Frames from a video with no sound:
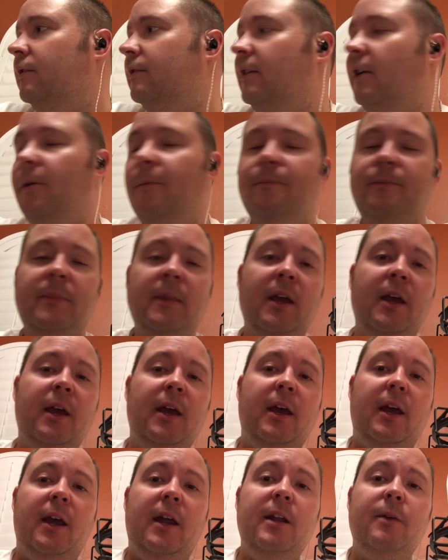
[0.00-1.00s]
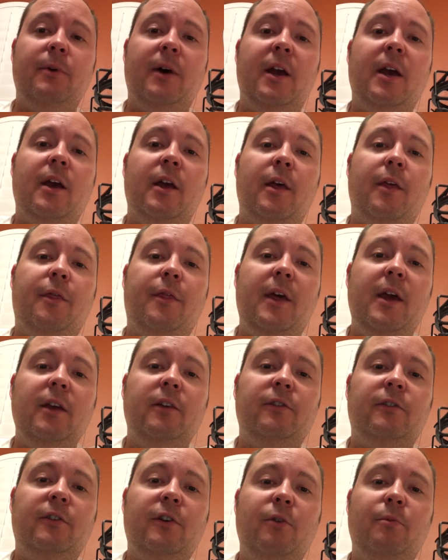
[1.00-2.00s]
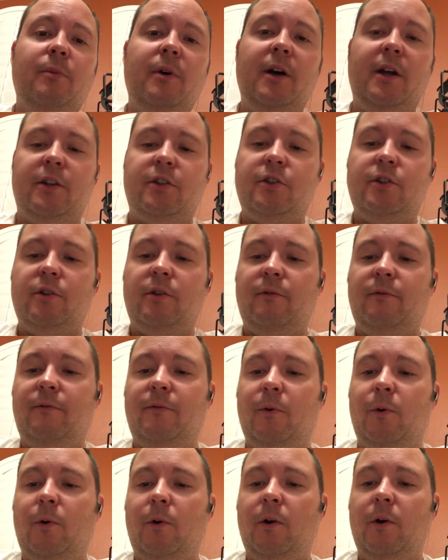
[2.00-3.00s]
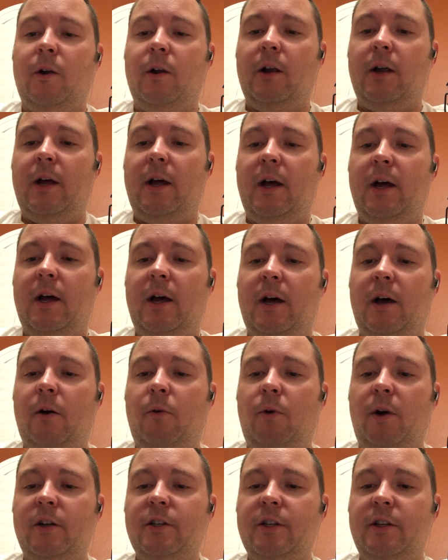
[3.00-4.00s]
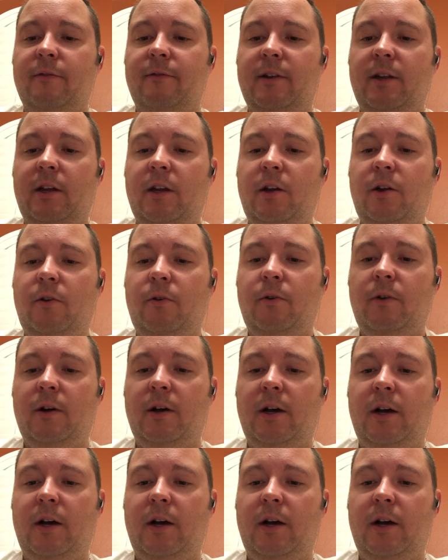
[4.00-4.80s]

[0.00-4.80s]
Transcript: So anyway, thanks so much for watching the video.